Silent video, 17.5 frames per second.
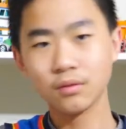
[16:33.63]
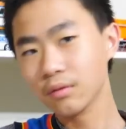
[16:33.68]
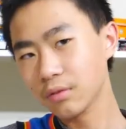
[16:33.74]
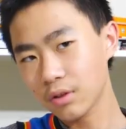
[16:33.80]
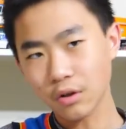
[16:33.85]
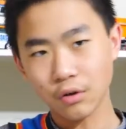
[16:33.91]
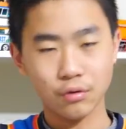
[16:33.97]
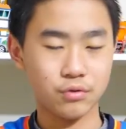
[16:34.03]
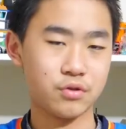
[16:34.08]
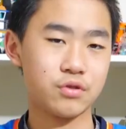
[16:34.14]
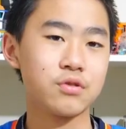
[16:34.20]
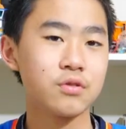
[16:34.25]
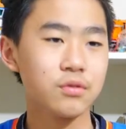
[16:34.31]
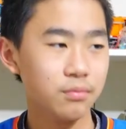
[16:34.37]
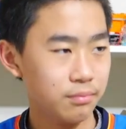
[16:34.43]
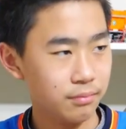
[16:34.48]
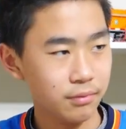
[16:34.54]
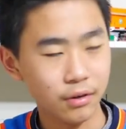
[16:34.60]
Yo,
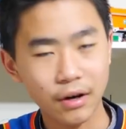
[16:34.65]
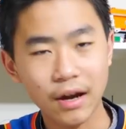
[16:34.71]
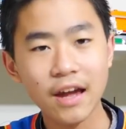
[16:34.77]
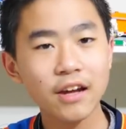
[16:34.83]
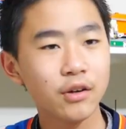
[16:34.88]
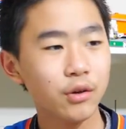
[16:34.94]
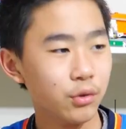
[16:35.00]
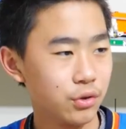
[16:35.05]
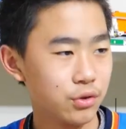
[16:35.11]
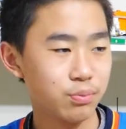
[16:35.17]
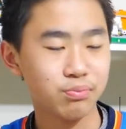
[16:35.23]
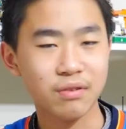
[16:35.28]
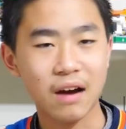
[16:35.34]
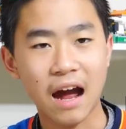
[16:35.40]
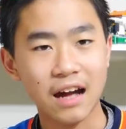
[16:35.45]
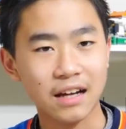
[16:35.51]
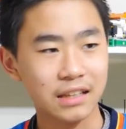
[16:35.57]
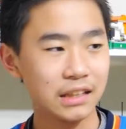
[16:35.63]
just your ankle's
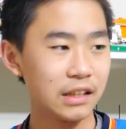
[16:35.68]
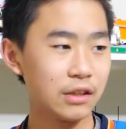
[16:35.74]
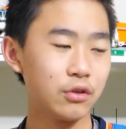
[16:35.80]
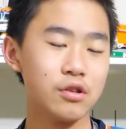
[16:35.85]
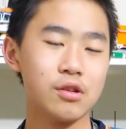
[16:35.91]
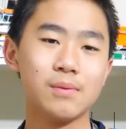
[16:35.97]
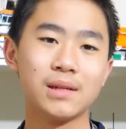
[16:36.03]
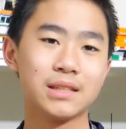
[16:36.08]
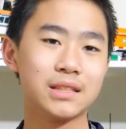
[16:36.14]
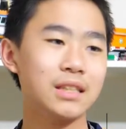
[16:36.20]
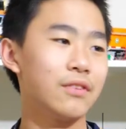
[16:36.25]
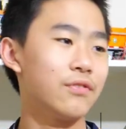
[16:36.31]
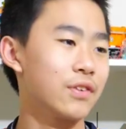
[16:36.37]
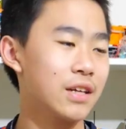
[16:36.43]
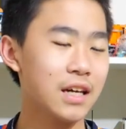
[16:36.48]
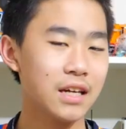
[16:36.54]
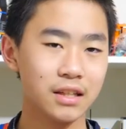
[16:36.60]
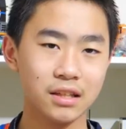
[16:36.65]
practically gonna be
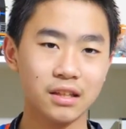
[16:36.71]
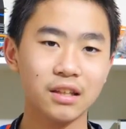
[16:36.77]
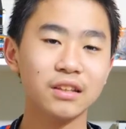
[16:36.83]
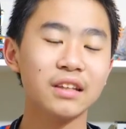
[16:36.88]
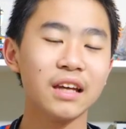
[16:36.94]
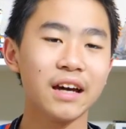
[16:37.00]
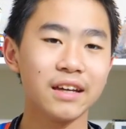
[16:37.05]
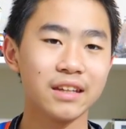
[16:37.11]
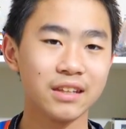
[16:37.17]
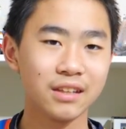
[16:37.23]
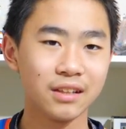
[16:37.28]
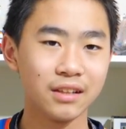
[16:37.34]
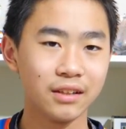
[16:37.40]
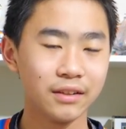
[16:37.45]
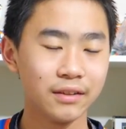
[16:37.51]
suffocated to death.